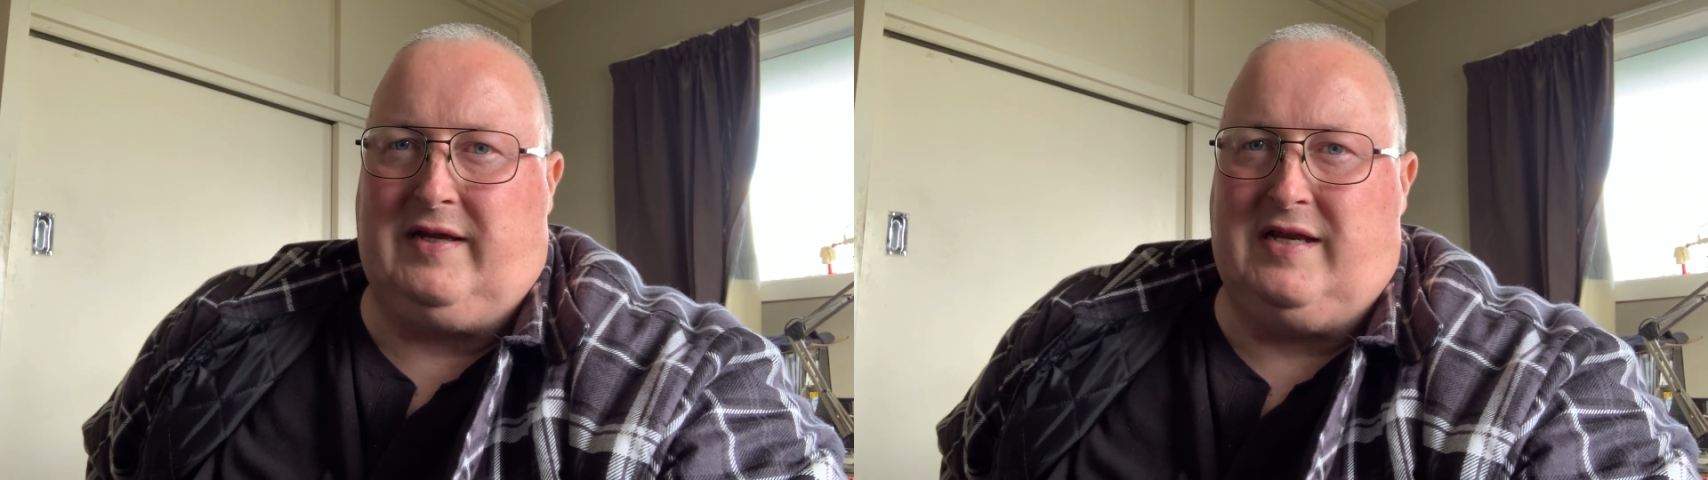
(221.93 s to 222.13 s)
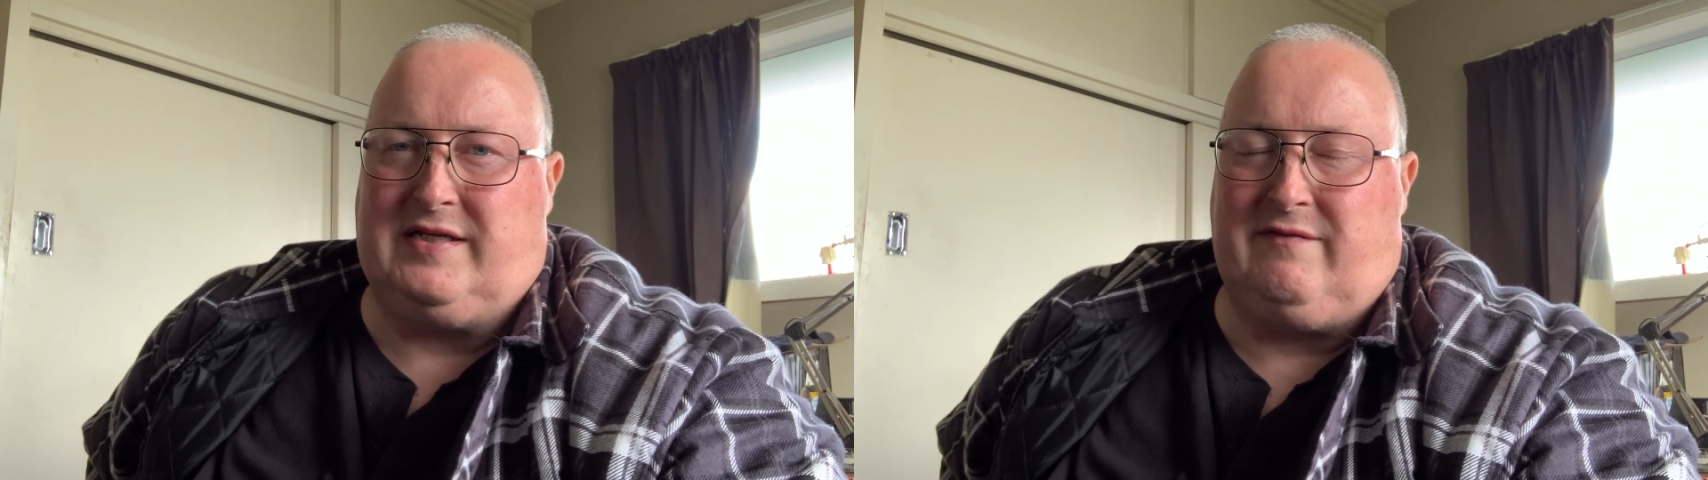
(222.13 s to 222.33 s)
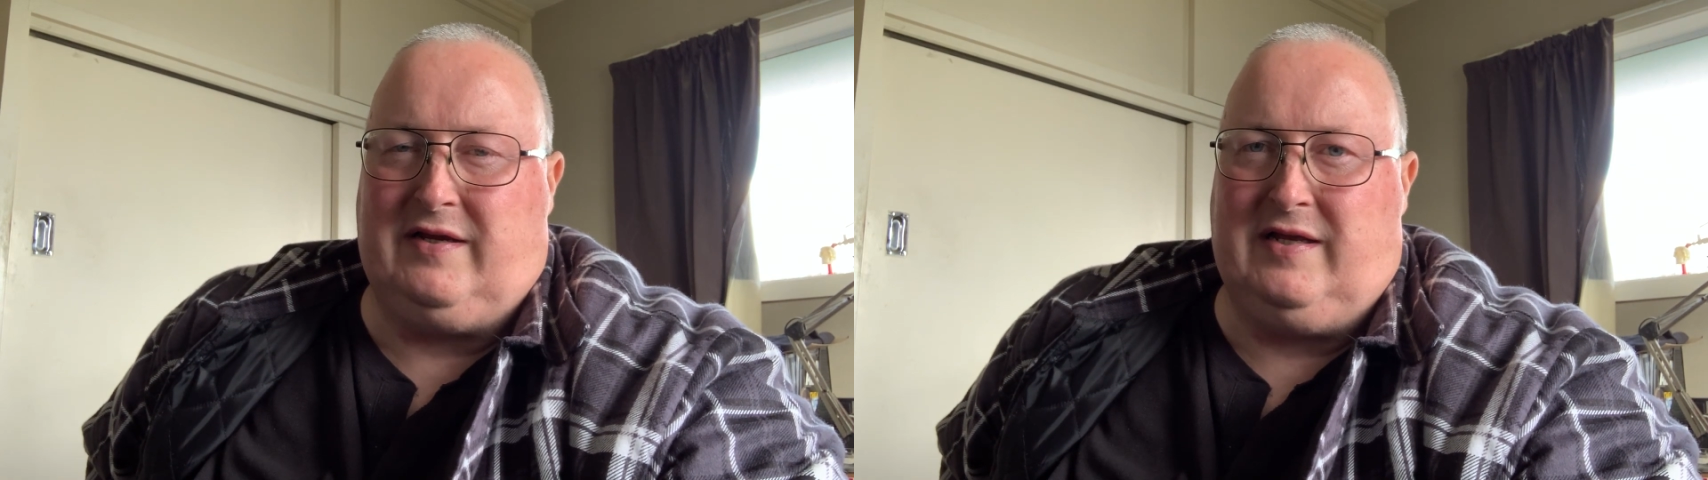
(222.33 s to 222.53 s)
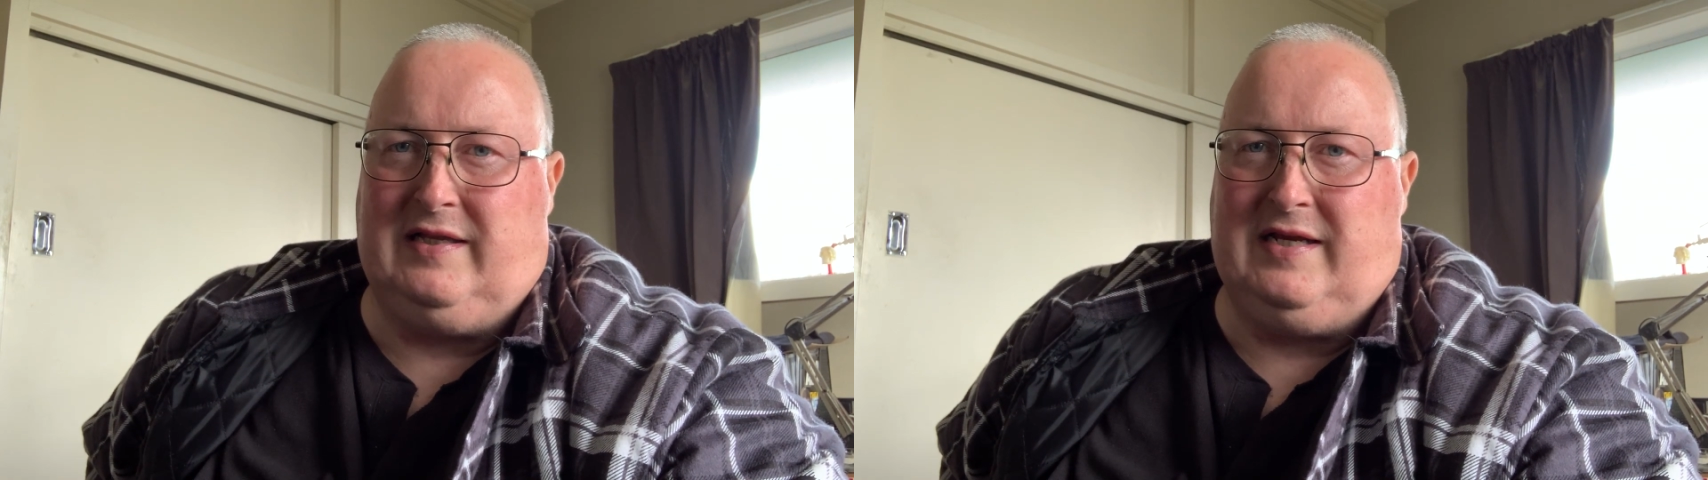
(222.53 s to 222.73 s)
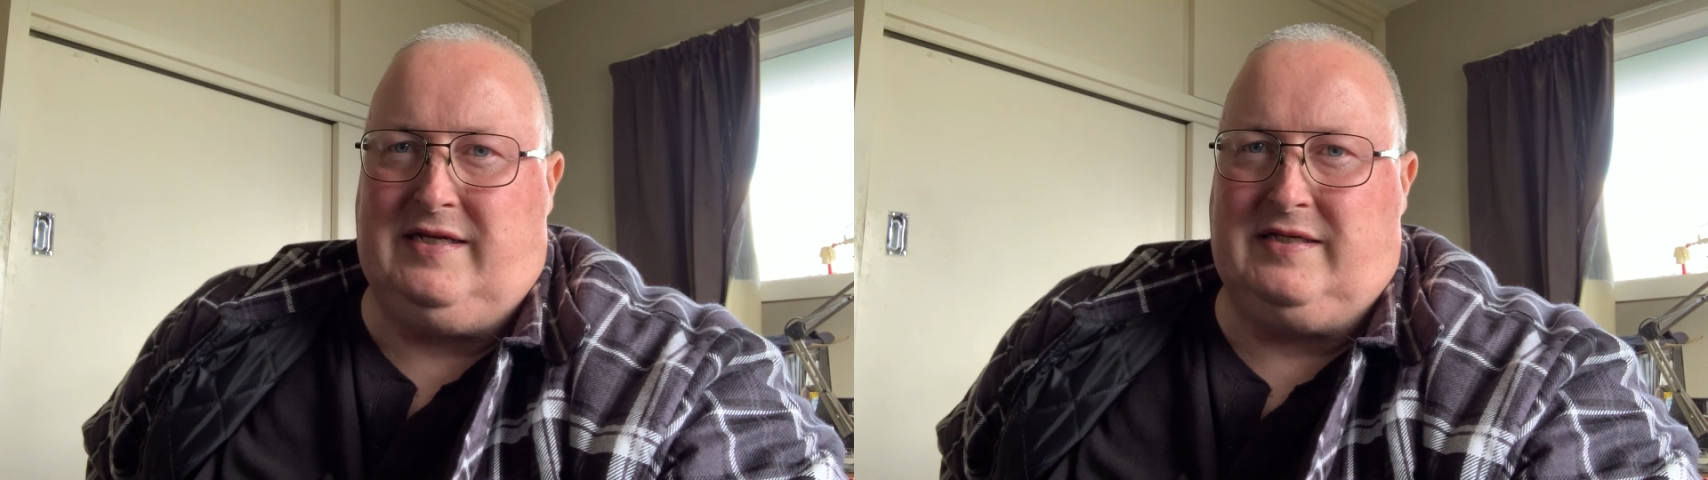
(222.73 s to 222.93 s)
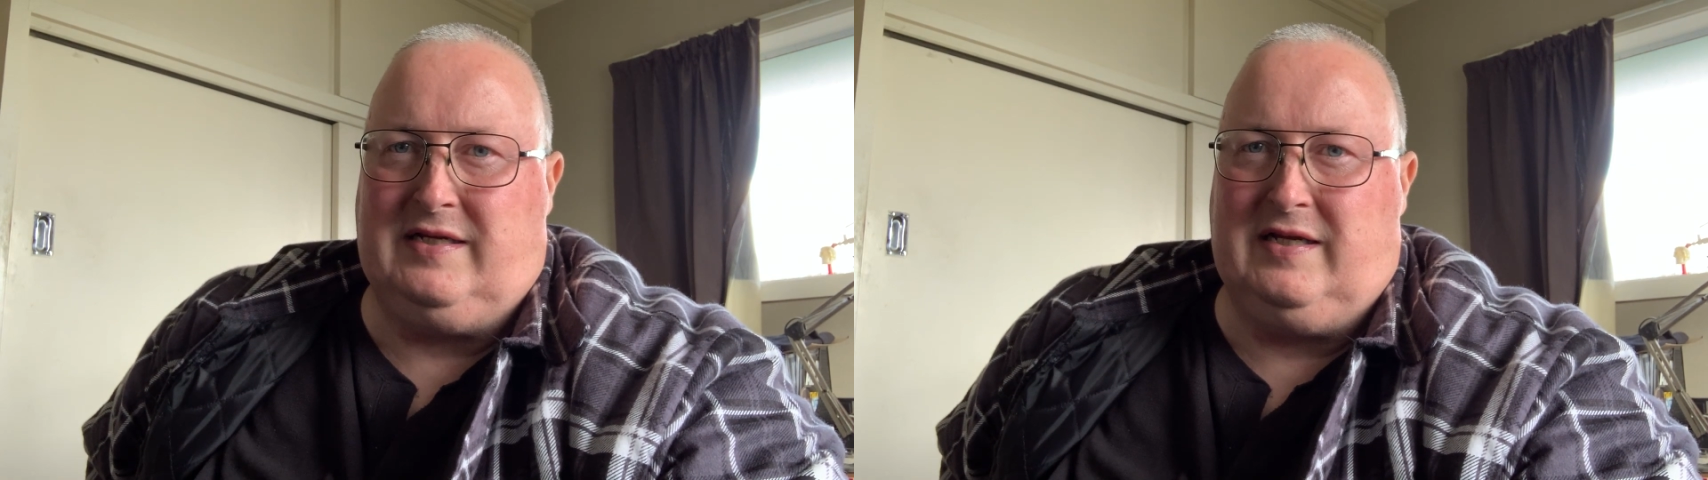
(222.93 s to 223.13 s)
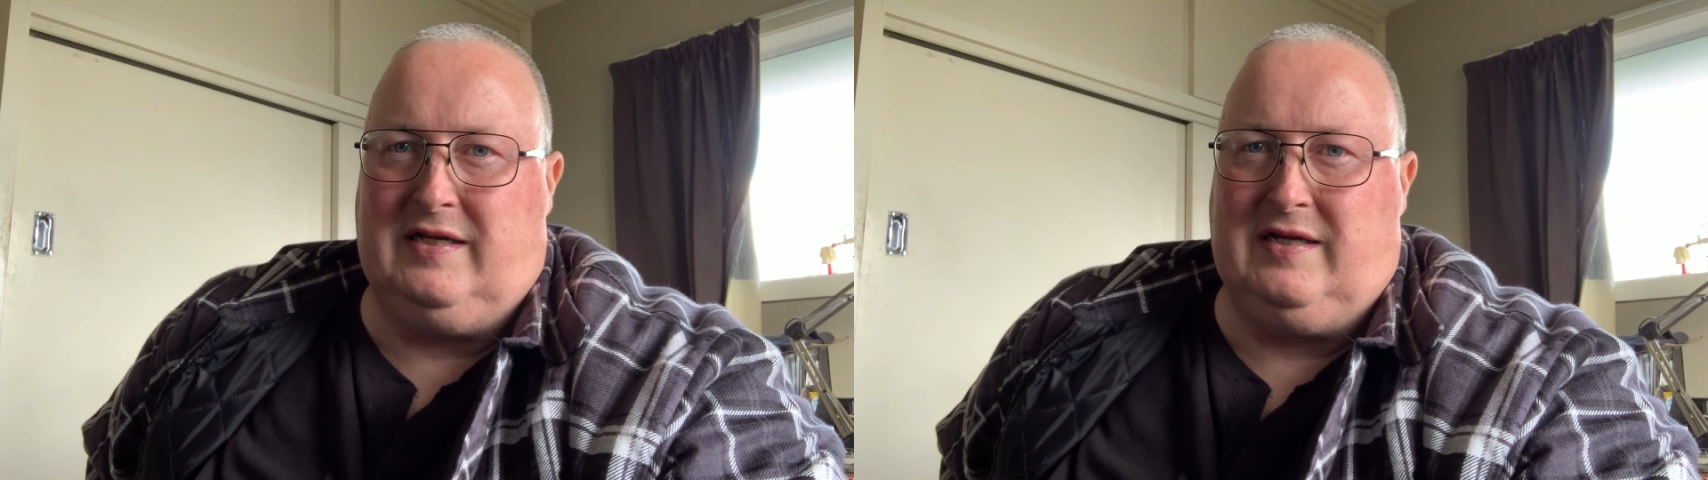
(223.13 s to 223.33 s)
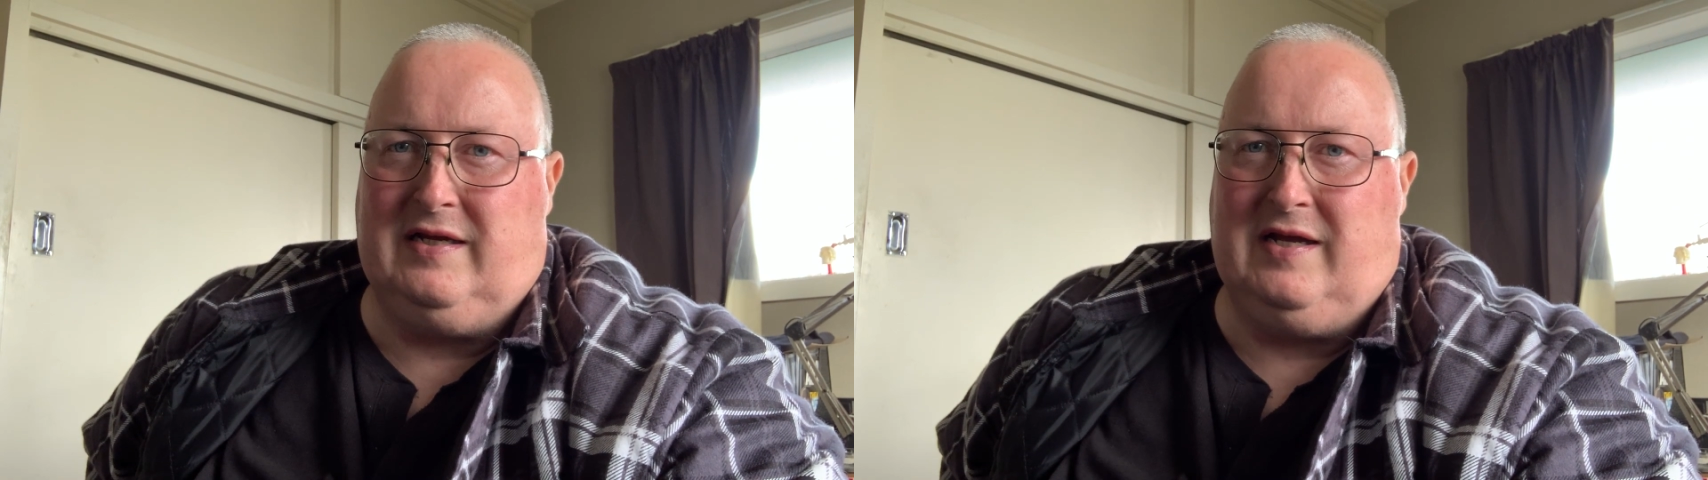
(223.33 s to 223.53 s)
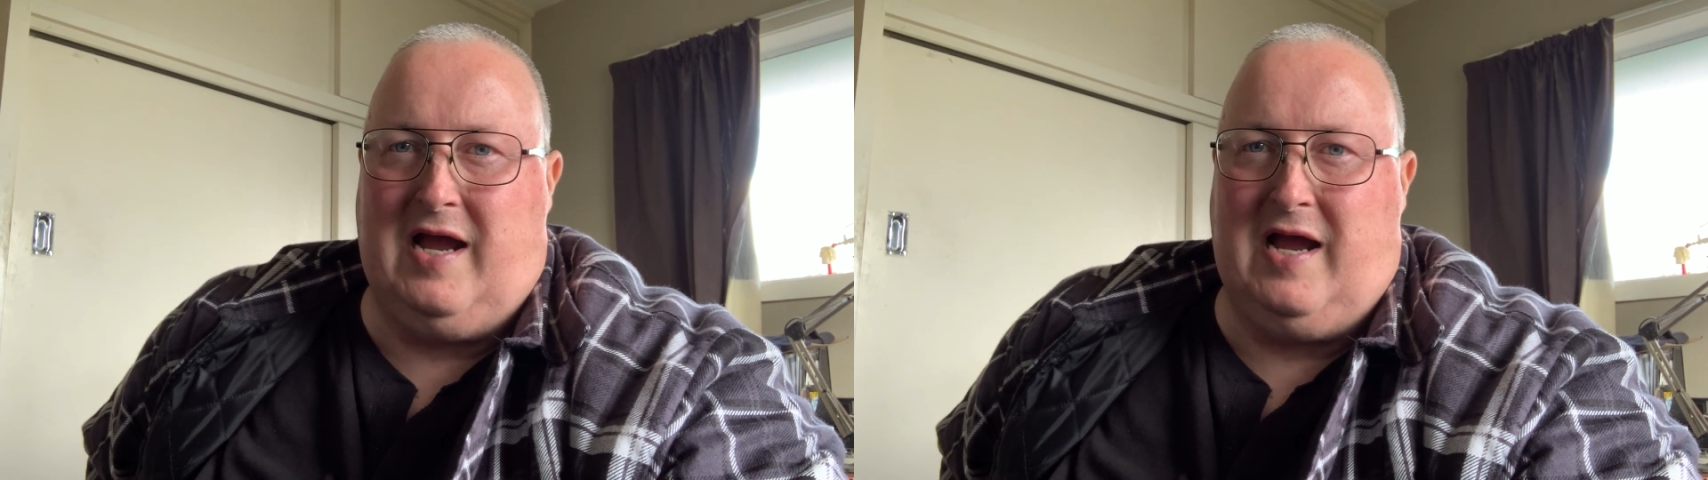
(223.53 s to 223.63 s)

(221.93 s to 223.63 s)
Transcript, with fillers: get something at least uh,